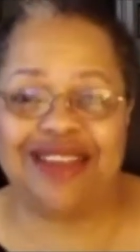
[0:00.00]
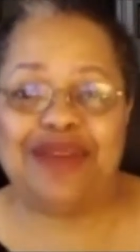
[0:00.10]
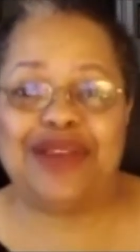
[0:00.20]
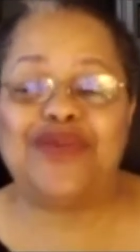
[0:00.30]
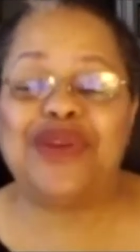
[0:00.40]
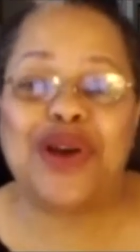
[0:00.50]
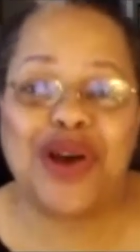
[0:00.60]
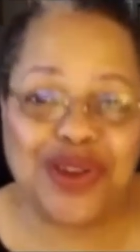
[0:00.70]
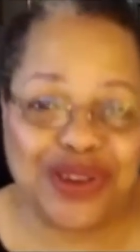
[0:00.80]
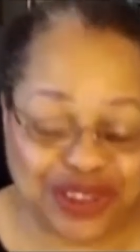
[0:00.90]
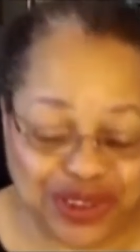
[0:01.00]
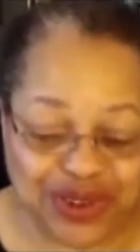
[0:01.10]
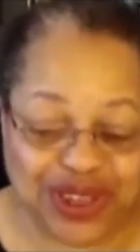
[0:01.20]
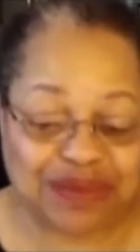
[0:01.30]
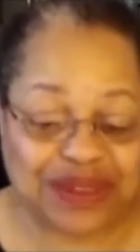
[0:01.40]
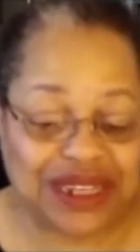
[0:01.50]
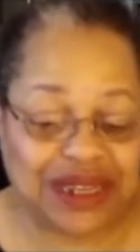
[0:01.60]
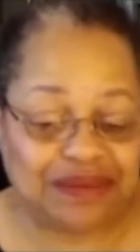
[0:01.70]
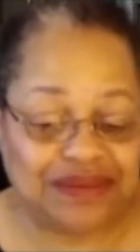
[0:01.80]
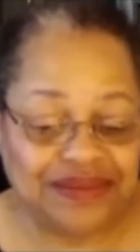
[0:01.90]
Amen. We all should look up to
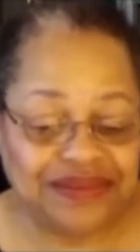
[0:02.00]
him.